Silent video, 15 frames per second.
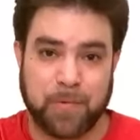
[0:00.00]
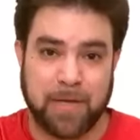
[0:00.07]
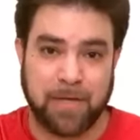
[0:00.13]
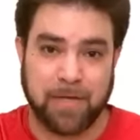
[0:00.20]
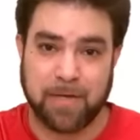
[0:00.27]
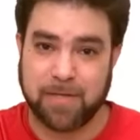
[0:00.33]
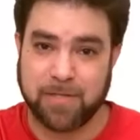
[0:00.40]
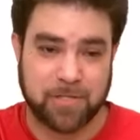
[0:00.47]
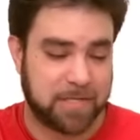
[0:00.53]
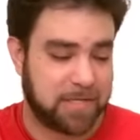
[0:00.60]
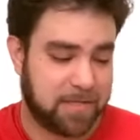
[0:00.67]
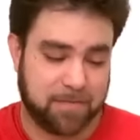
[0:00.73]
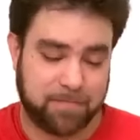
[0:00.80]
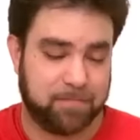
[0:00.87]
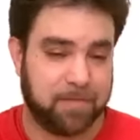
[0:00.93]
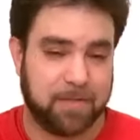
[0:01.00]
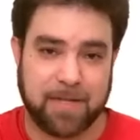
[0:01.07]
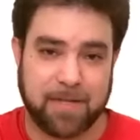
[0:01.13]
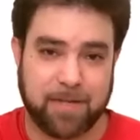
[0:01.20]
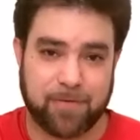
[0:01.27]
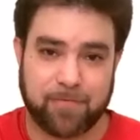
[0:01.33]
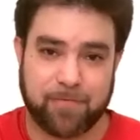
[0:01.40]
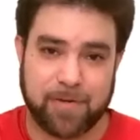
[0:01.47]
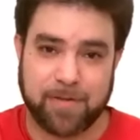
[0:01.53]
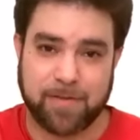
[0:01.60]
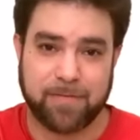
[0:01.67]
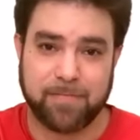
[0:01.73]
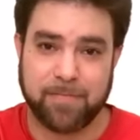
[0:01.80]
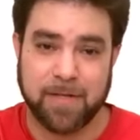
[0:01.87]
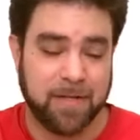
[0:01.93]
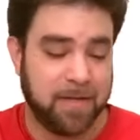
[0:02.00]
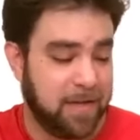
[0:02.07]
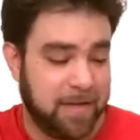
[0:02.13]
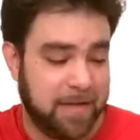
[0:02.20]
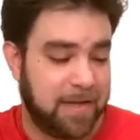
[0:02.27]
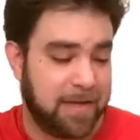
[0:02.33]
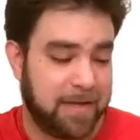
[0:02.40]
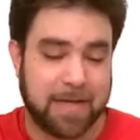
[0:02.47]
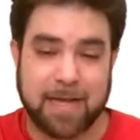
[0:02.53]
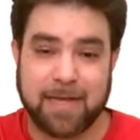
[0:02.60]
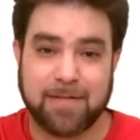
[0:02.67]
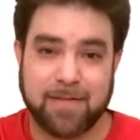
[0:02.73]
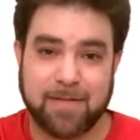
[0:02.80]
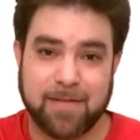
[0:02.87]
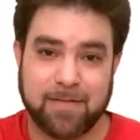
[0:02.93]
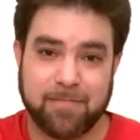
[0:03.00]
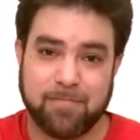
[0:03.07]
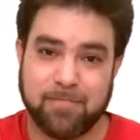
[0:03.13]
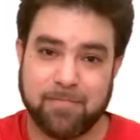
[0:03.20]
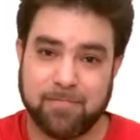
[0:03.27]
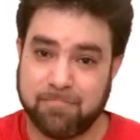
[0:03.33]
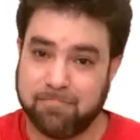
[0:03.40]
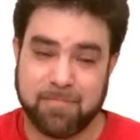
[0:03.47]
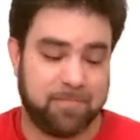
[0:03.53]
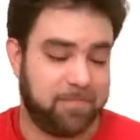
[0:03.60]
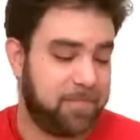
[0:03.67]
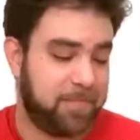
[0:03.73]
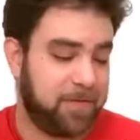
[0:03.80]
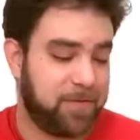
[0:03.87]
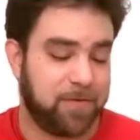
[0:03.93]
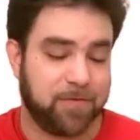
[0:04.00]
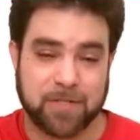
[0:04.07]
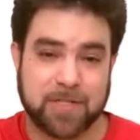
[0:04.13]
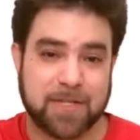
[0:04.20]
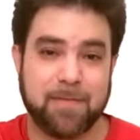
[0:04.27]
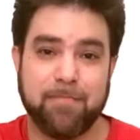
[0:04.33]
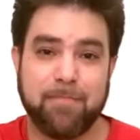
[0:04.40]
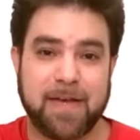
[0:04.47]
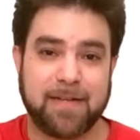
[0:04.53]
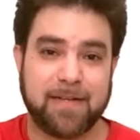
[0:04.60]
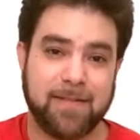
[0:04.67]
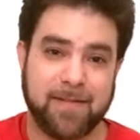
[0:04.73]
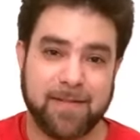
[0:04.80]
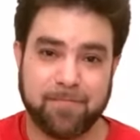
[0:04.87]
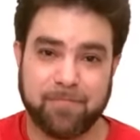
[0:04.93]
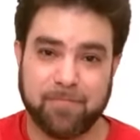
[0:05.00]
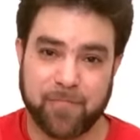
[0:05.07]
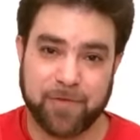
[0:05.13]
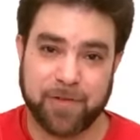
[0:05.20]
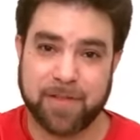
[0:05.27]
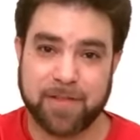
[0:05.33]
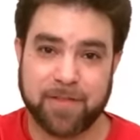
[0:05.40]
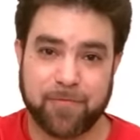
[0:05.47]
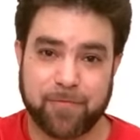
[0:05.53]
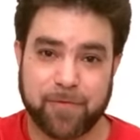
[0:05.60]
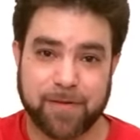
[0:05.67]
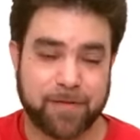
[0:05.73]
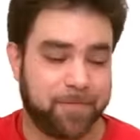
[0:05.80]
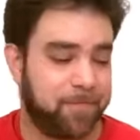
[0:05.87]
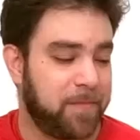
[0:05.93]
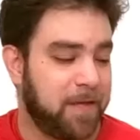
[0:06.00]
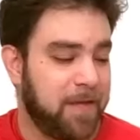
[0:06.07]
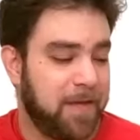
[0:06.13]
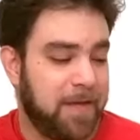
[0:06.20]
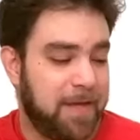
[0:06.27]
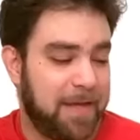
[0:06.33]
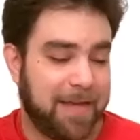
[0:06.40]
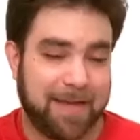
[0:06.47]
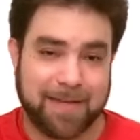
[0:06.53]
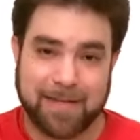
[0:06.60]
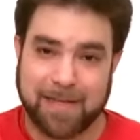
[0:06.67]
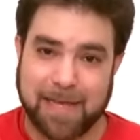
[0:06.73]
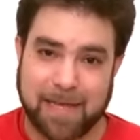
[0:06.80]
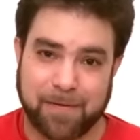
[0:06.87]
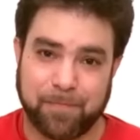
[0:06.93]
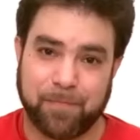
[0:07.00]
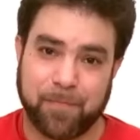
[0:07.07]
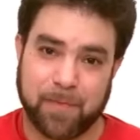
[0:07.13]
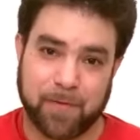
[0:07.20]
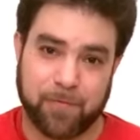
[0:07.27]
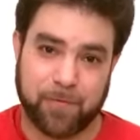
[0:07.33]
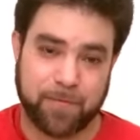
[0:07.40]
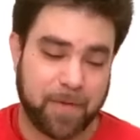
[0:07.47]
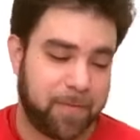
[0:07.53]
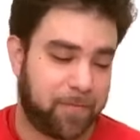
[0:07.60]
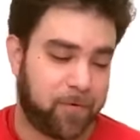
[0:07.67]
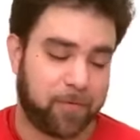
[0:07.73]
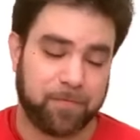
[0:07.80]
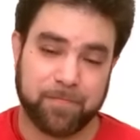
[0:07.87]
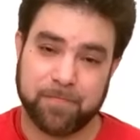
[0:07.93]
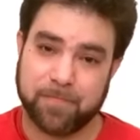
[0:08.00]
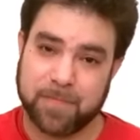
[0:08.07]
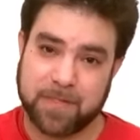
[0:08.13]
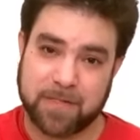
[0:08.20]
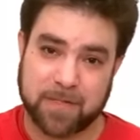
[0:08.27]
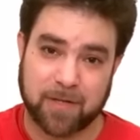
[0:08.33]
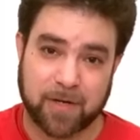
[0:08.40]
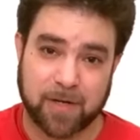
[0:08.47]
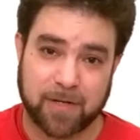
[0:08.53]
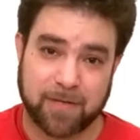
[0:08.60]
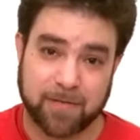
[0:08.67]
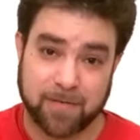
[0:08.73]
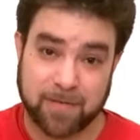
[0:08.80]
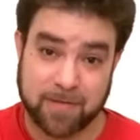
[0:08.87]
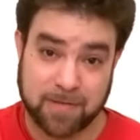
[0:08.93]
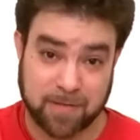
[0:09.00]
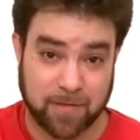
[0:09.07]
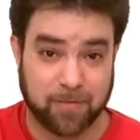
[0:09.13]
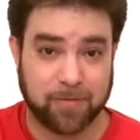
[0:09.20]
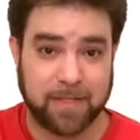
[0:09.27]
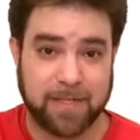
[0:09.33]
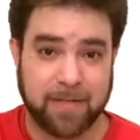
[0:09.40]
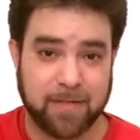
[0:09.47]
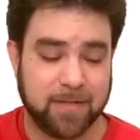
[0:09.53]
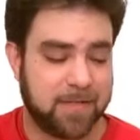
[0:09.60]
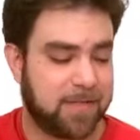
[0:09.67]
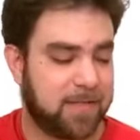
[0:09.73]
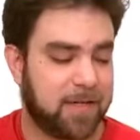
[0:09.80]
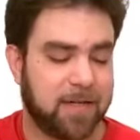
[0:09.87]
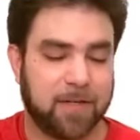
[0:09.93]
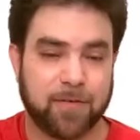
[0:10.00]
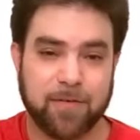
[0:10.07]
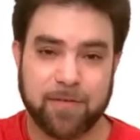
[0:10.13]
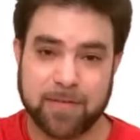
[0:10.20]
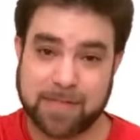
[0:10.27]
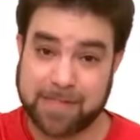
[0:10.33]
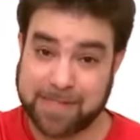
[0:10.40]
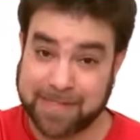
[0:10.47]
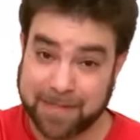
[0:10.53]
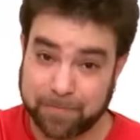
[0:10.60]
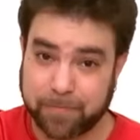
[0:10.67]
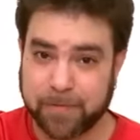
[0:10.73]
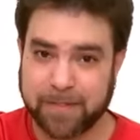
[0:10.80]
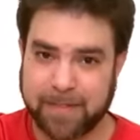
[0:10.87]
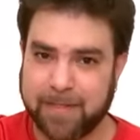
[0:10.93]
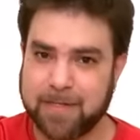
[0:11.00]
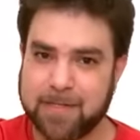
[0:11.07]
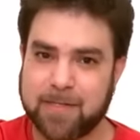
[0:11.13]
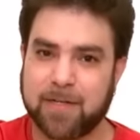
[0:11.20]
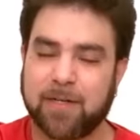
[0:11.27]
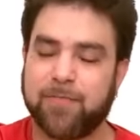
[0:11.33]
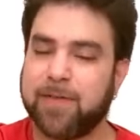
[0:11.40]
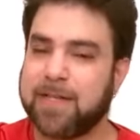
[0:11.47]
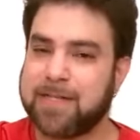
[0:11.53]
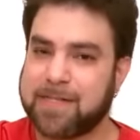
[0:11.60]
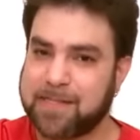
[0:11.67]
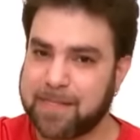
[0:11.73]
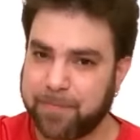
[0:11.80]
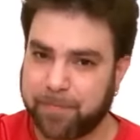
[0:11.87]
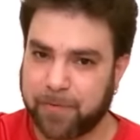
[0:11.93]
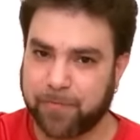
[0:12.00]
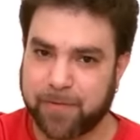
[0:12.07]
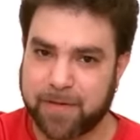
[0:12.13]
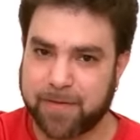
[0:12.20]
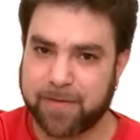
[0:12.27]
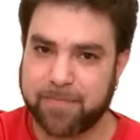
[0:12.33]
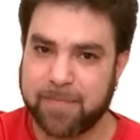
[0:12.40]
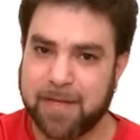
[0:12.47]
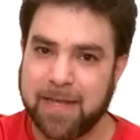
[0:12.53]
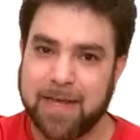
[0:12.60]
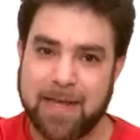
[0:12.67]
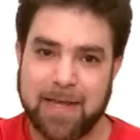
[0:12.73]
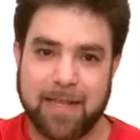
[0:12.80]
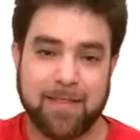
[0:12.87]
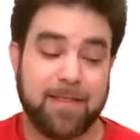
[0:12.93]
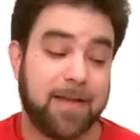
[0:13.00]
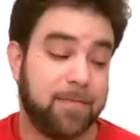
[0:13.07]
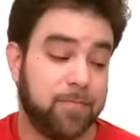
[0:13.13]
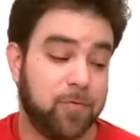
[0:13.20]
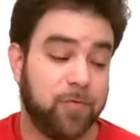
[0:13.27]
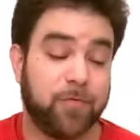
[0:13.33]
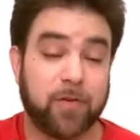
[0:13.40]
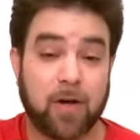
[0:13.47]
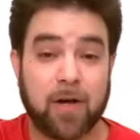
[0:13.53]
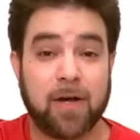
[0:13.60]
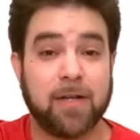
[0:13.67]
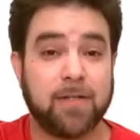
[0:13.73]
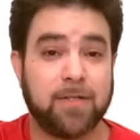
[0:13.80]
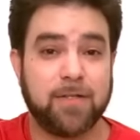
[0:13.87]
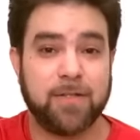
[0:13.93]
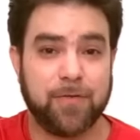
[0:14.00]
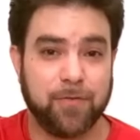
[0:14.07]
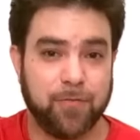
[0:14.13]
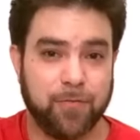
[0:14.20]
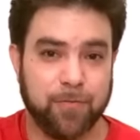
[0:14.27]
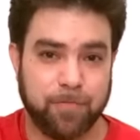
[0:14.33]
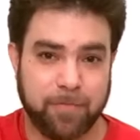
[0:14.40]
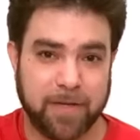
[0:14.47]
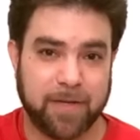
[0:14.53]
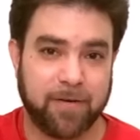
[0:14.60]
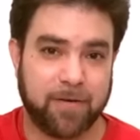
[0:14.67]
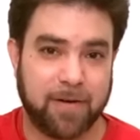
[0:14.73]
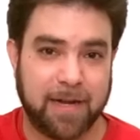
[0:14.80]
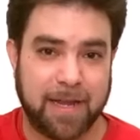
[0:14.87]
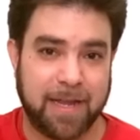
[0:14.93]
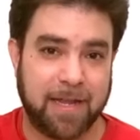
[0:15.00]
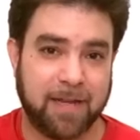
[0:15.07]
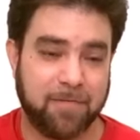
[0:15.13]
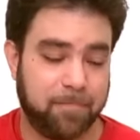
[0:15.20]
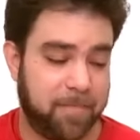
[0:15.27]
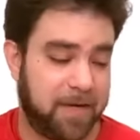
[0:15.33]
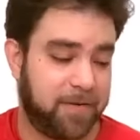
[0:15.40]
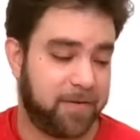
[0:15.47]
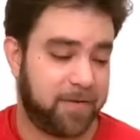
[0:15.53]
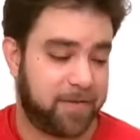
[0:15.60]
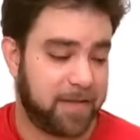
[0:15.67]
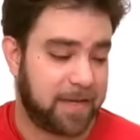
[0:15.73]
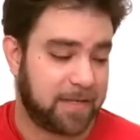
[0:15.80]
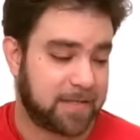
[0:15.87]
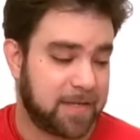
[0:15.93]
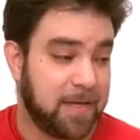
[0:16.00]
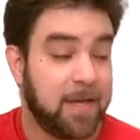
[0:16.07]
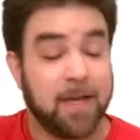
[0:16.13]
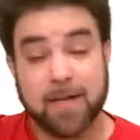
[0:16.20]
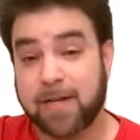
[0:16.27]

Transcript: And just played rhythm and added them, you know, just embedded them within the rhythm. And again, remember, start slowly, start simply, start with a simple rhythm, and then move on to bigger and better things.